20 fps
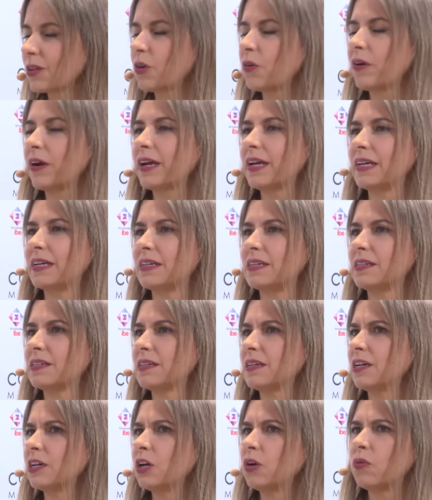Great.
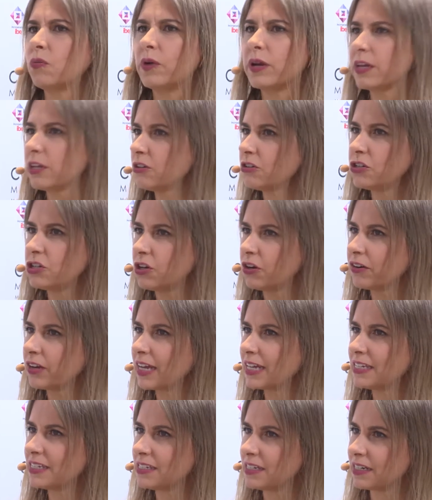What are you
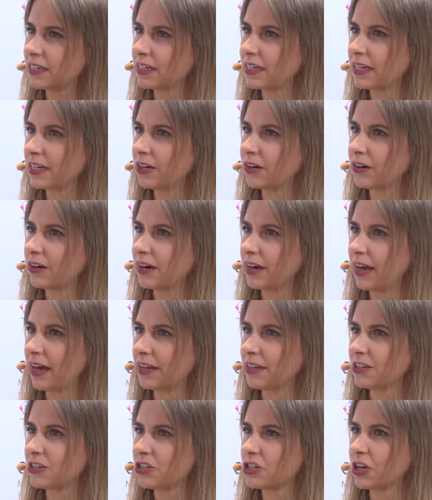showcasing here
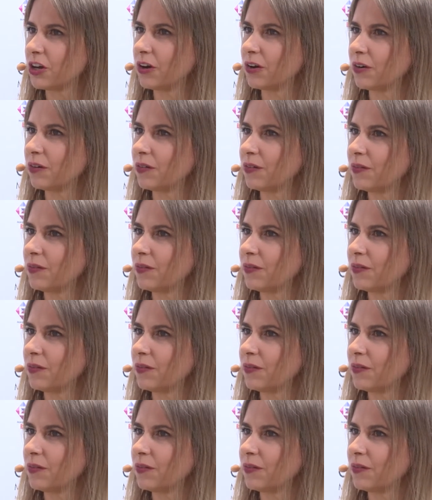at the show?